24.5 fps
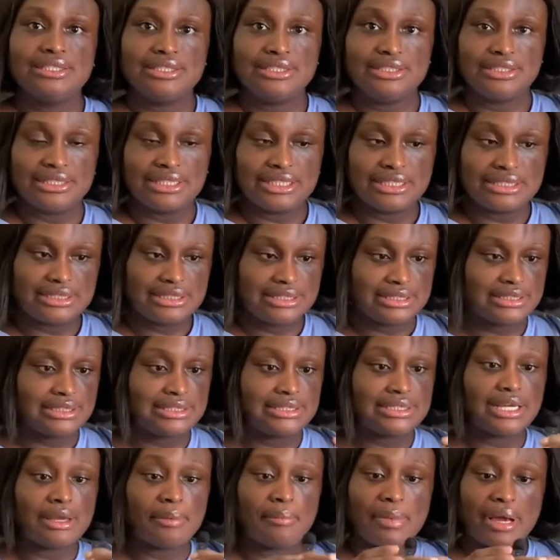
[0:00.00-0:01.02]
this
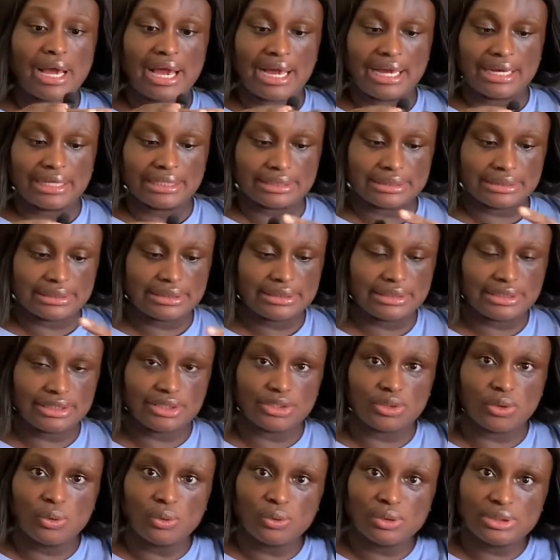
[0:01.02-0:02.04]
same hand
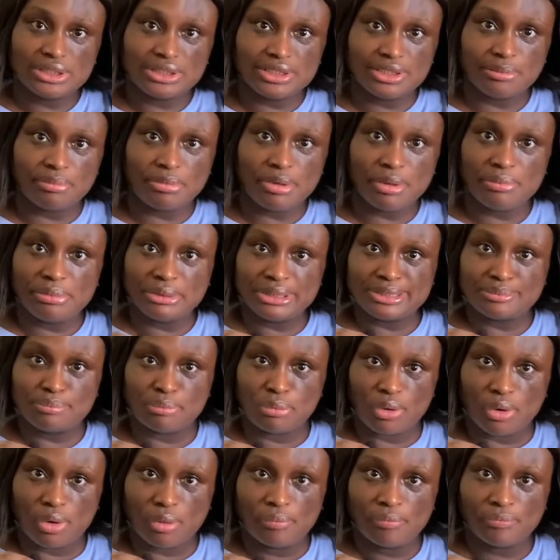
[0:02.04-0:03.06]
is holding the baby's
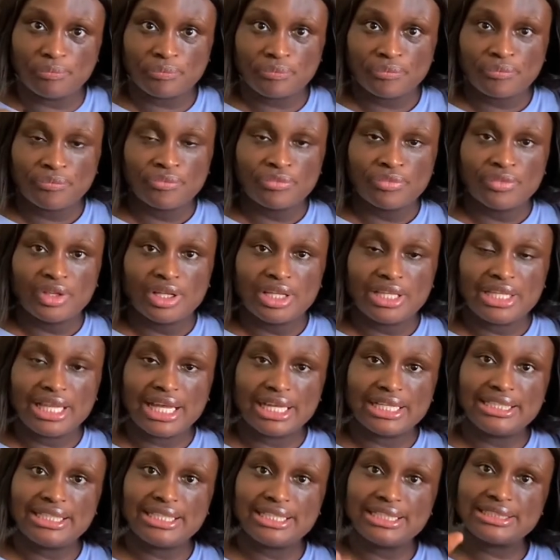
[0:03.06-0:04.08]
bum.
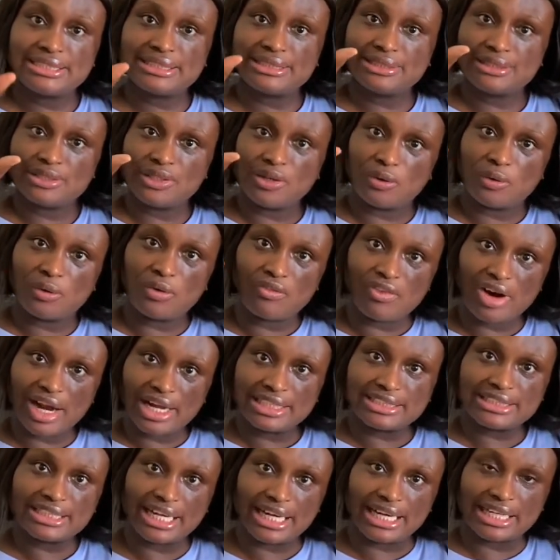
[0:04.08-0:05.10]
Then this, your
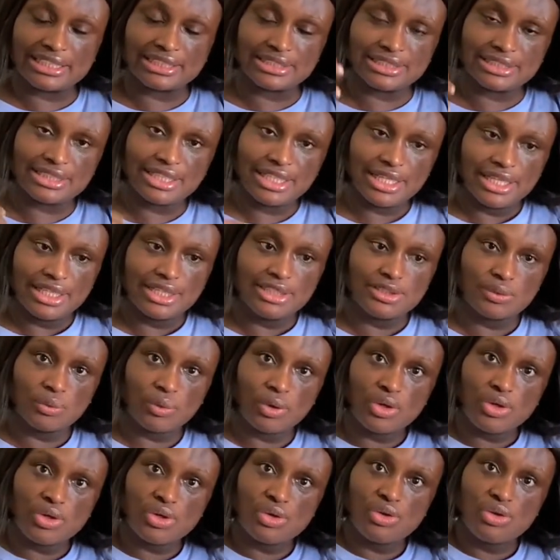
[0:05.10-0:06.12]
right hand, is
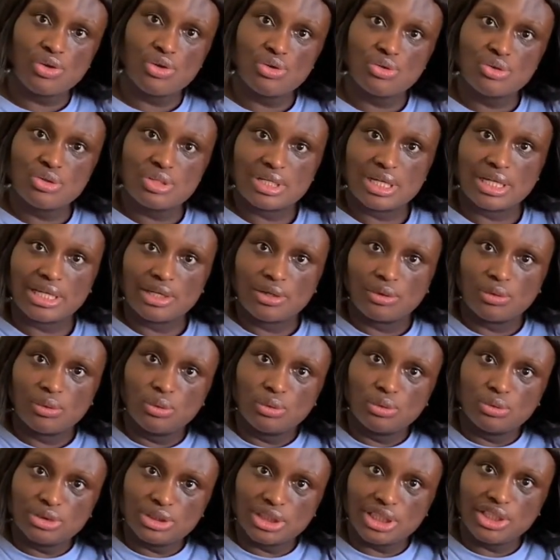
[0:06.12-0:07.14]
what you use in
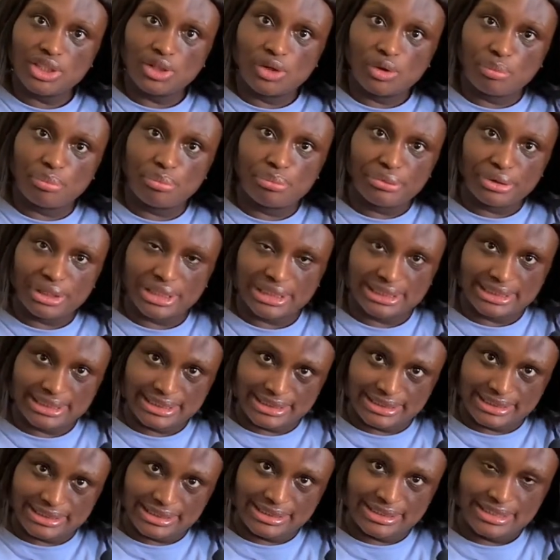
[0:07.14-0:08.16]
holding your
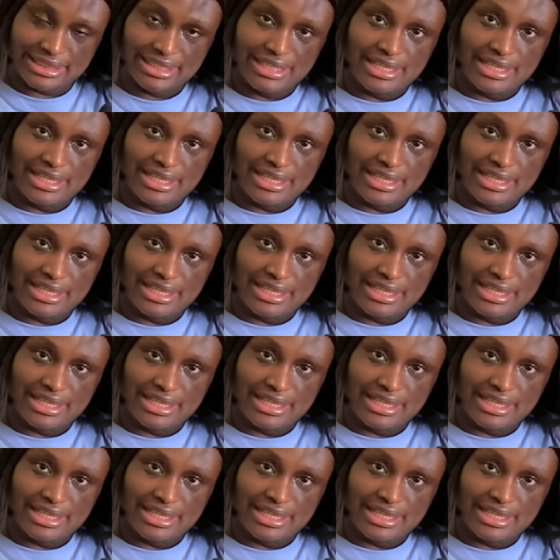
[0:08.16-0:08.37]
breasts